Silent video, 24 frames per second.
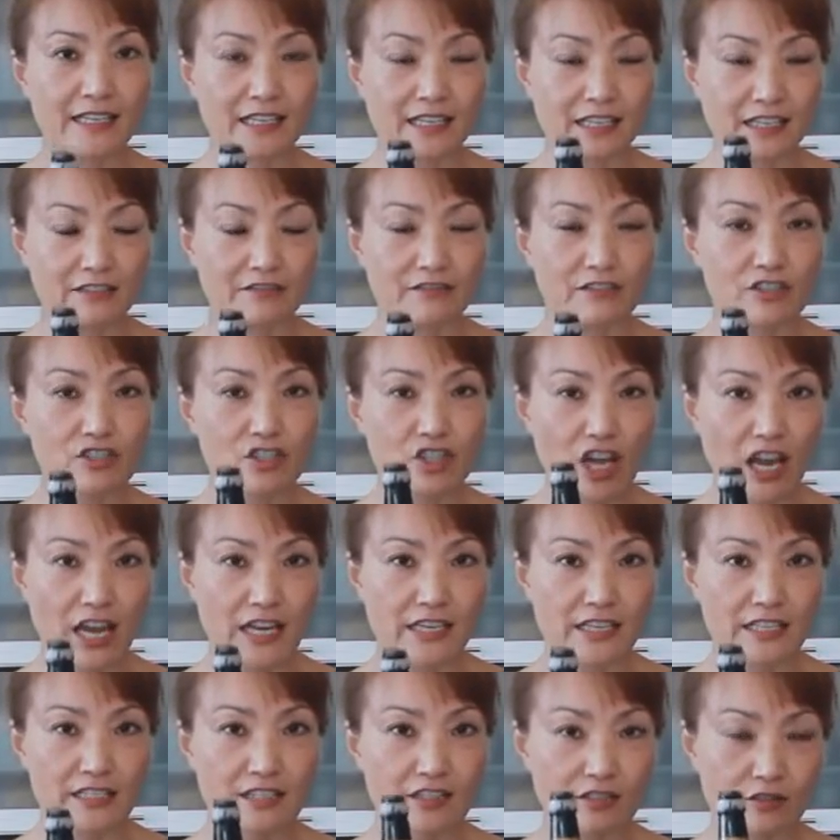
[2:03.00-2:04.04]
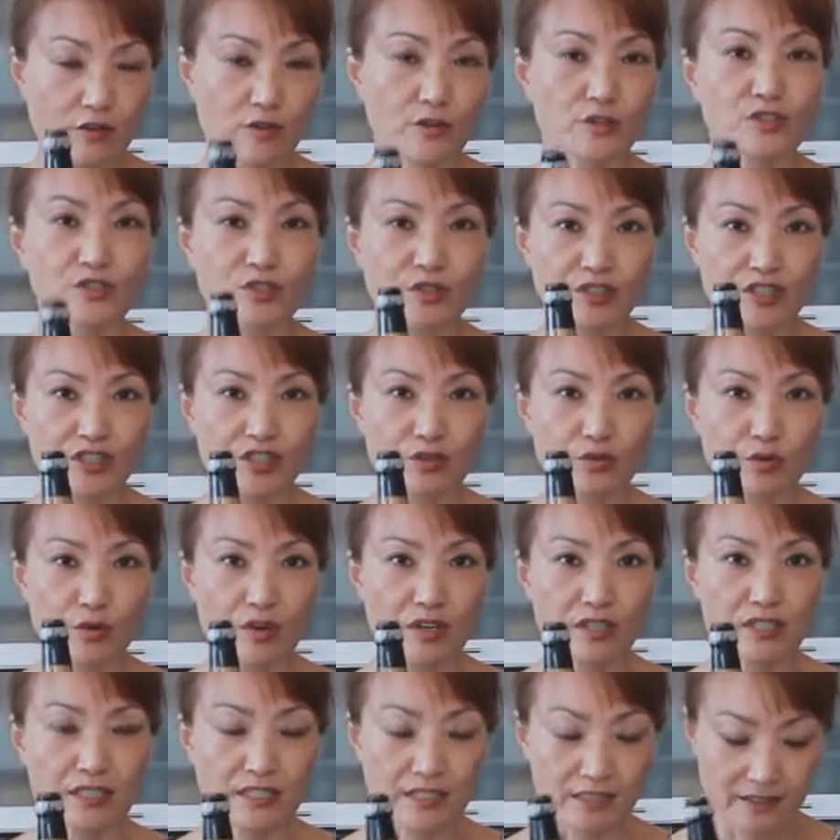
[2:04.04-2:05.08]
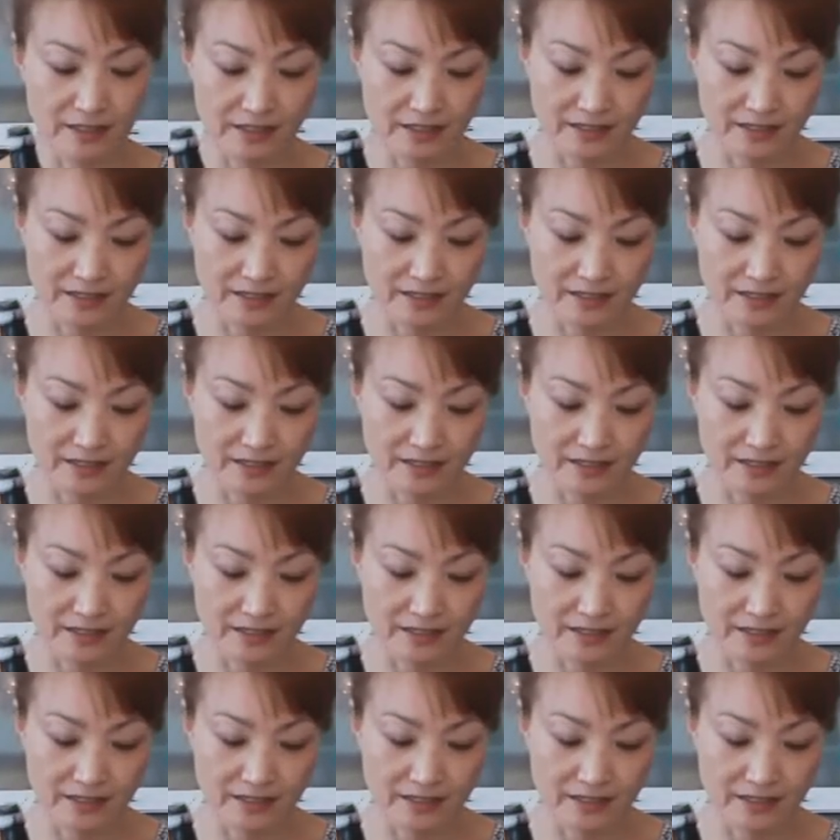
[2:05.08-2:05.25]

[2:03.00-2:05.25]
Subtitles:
of the Chinese grocery stores.